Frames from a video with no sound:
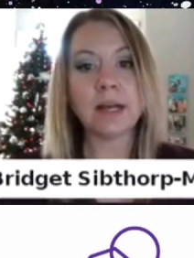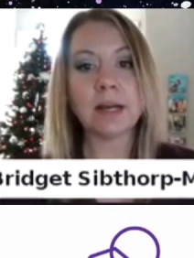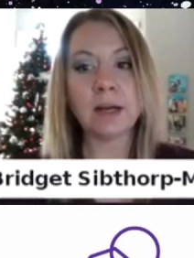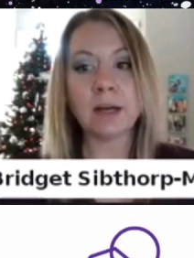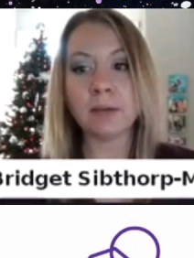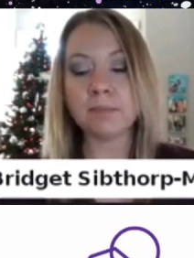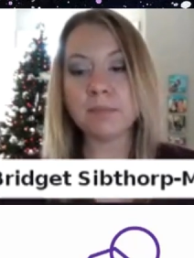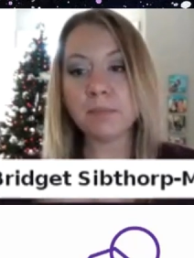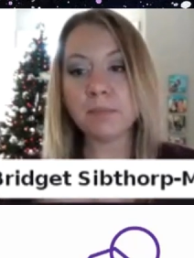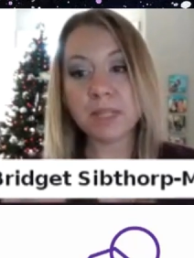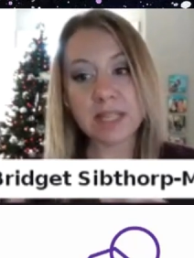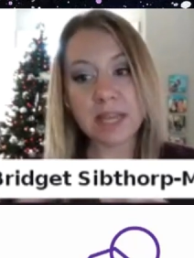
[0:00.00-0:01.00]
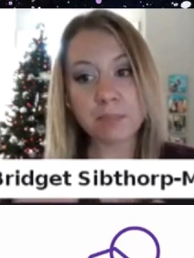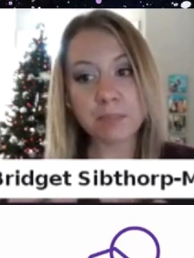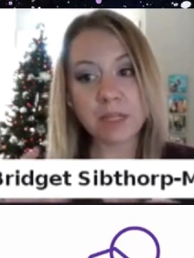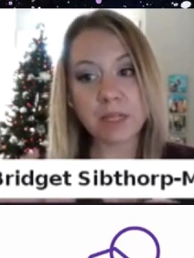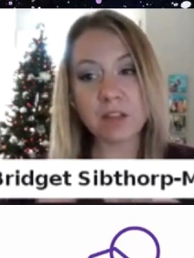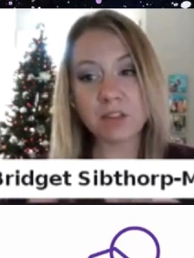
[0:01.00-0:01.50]
But that
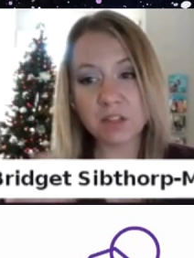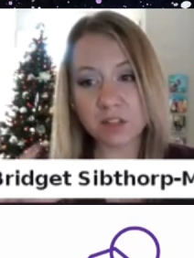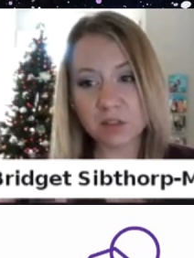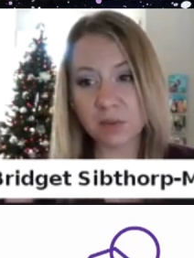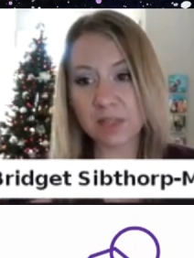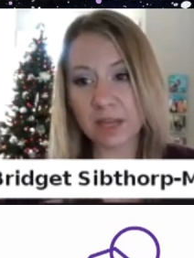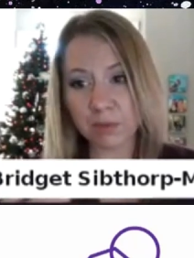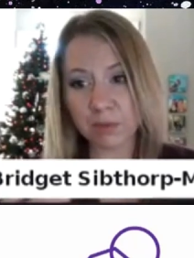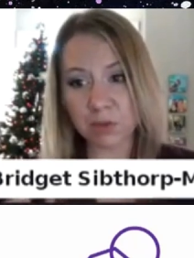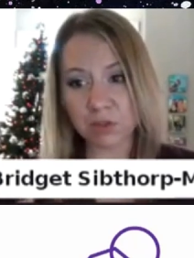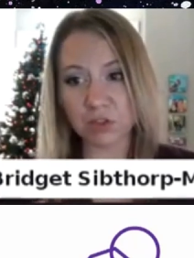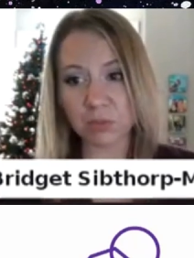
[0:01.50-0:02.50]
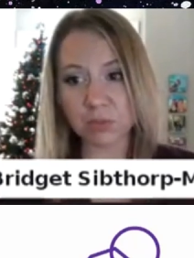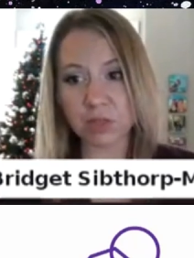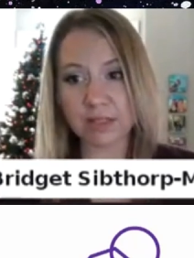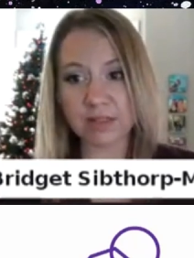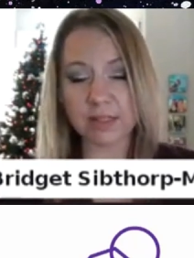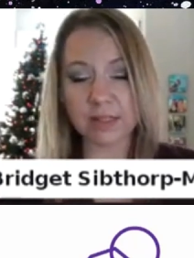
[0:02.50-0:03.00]
it all starts with that promotional
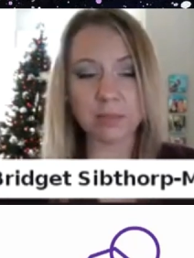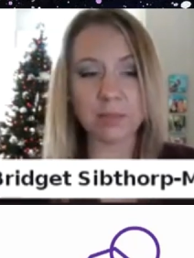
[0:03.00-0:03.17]
pricing,